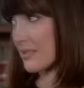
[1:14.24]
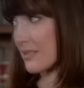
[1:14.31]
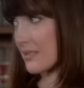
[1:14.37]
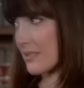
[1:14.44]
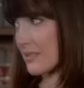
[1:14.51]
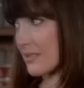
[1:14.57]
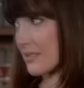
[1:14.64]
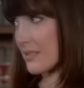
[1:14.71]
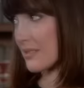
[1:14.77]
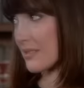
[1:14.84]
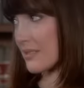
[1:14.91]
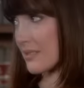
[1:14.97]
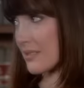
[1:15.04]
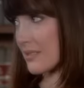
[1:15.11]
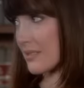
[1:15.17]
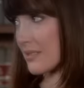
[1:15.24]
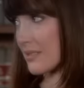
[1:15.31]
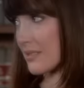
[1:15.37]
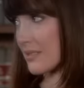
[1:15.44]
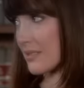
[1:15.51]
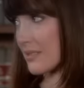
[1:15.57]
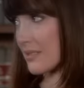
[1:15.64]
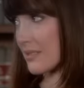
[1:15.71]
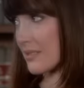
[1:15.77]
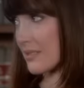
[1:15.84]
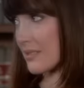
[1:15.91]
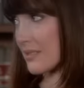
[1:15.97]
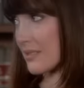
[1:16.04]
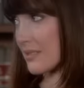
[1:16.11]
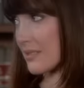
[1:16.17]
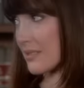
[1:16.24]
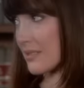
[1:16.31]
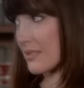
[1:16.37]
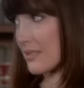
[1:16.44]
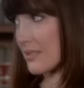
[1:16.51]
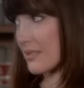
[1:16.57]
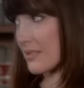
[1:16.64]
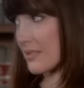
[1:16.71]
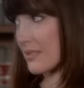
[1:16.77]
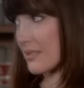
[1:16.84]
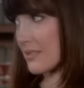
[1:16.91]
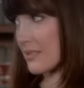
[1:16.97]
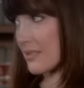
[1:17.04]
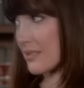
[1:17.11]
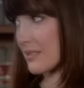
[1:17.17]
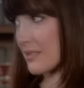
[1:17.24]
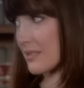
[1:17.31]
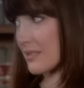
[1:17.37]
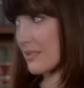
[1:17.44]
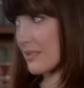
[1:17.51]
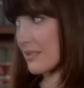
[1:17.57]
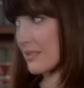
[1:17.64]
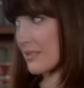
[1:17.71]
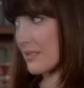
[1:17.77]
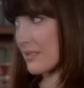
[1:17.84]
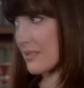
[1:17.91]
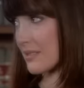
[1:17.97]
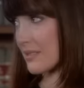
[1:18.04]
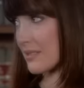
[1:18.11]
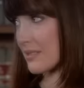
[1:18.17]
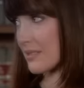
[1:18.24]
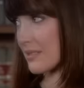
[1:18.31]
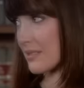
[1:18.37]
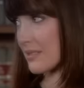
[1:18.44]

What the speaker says: (not speaking)